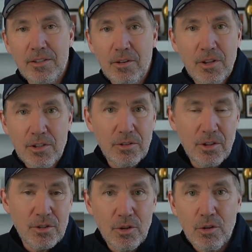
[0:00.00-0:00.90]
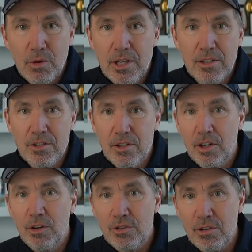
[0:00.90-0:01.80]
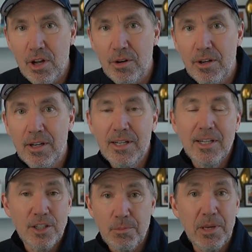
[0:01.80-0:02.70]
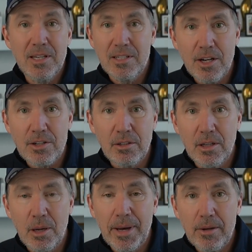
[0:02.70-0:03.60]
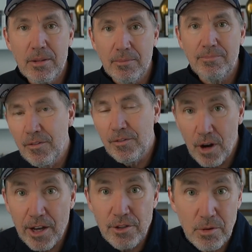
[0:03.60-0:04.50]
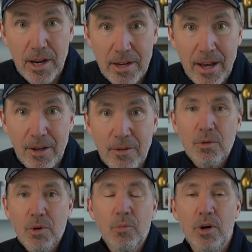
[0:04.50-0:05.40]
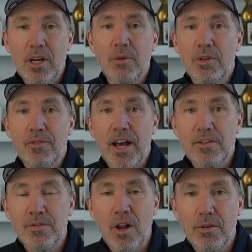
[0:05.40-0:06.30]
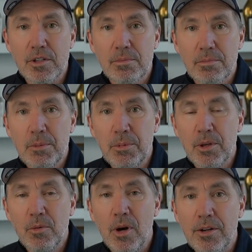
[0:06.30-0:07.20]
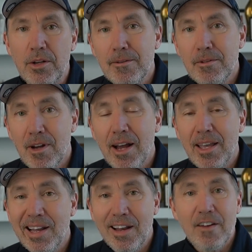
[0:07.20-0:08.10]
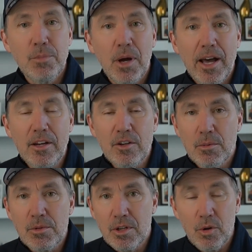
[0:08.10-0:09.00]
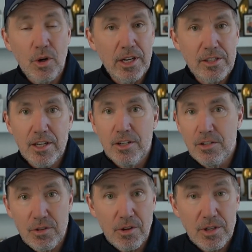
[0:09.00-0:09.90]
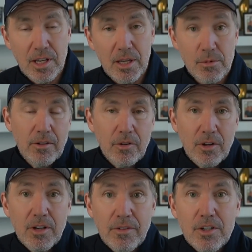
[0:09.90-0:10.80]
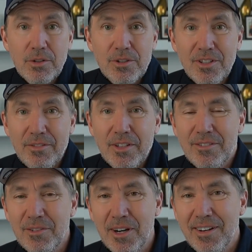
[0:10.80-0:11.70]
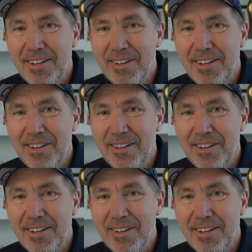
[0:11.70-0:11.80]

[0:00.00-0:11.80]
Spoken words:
So there's good reasons to go slower. Just be intentional about them. For us right now, we're working with fast followers, people that want to not get left behind in terms of their organizations or their teams or individuals even, right?